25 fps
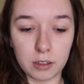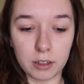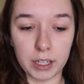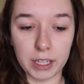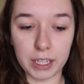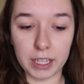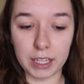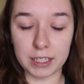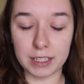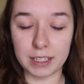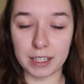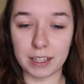So
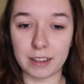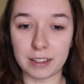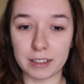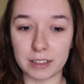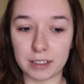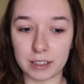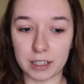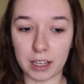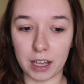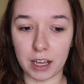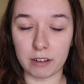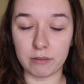like I said, this
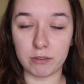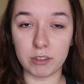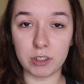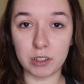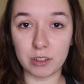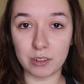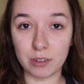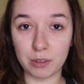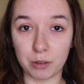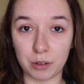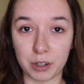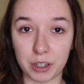is kind of a
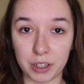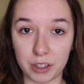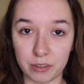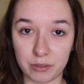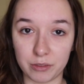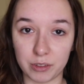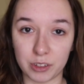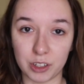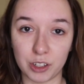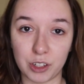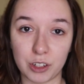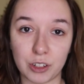tutorial
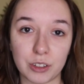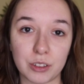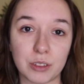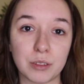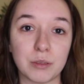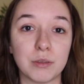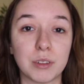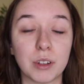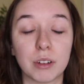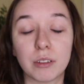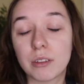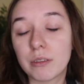for girls who
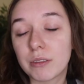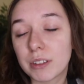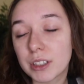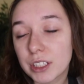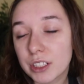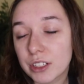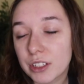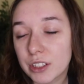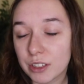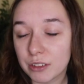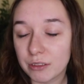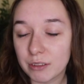don't know what
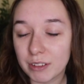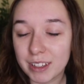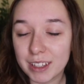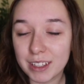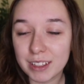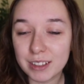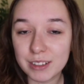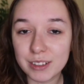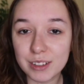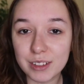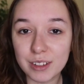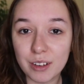they're
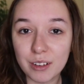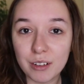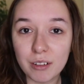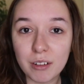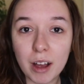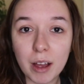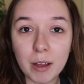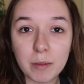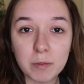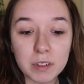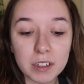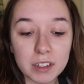doing, so
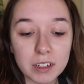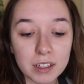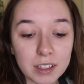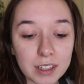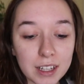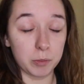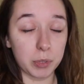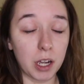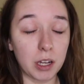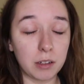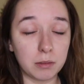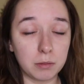I'm gonna
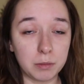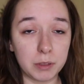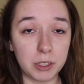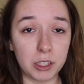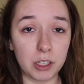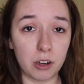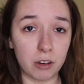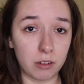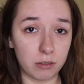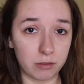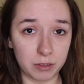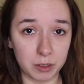
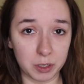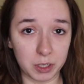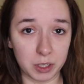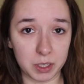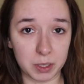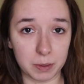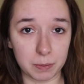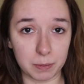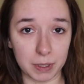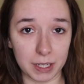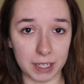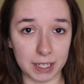probably
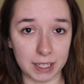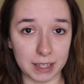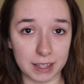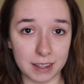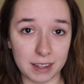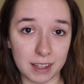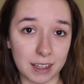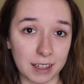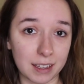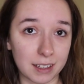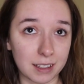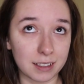over-explain
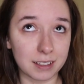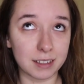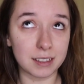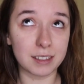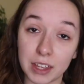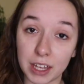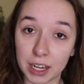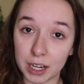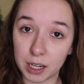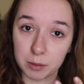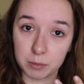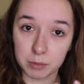things
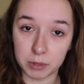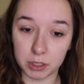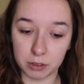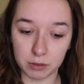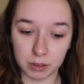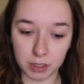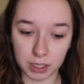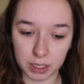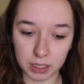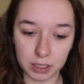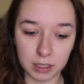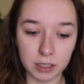that I'm
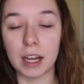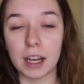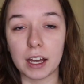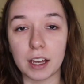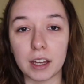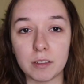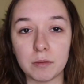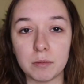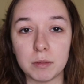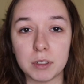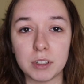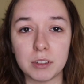doing.
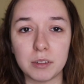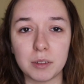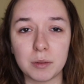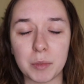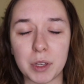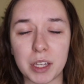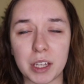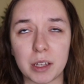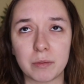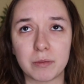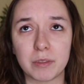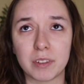I've been doing
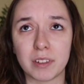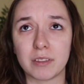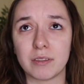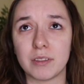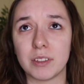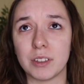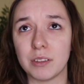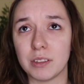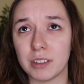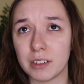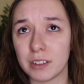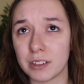makeup for a
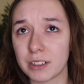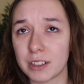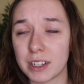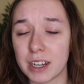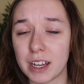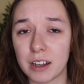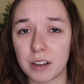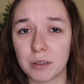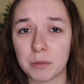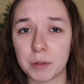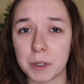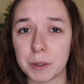few years
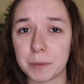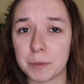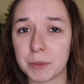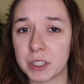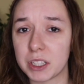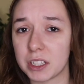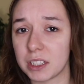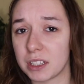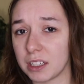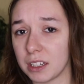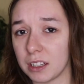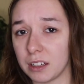now, but I'm
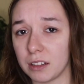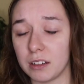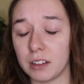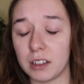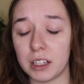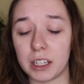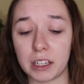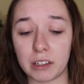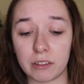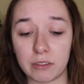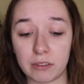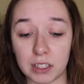still
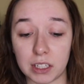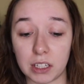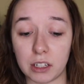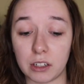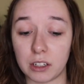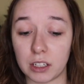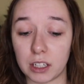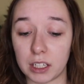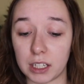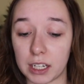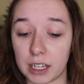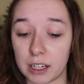like
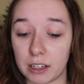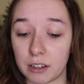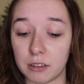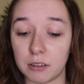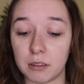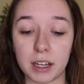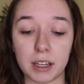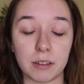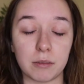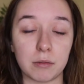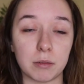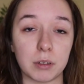figuring it out.
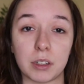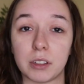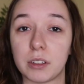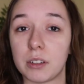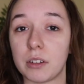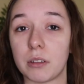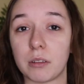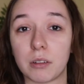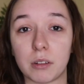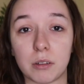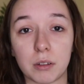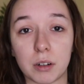I really
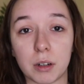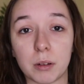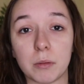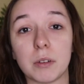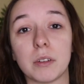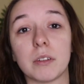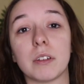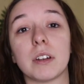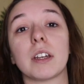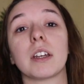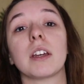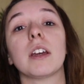don't know what I'm
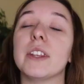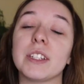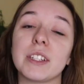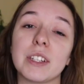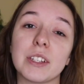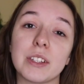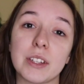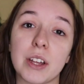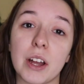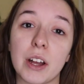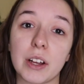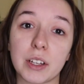doing. This
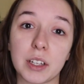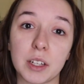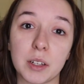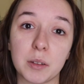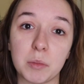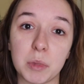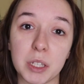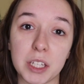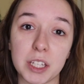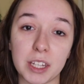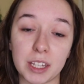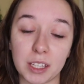is not gonna
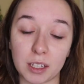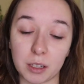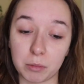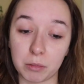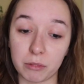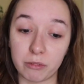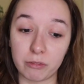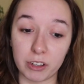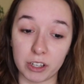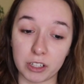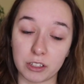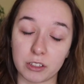be like a
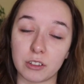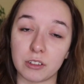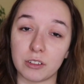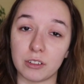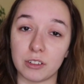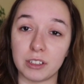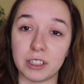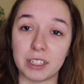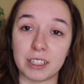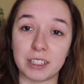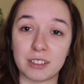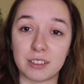
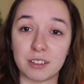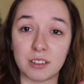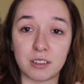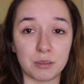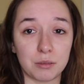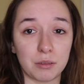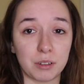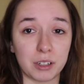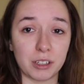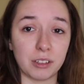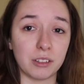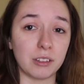professional like
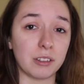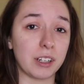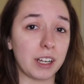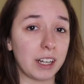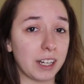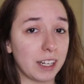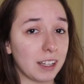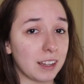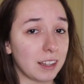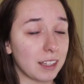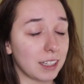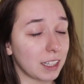tutorial or
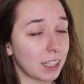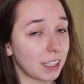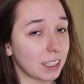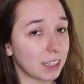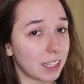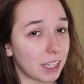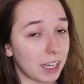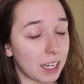anything like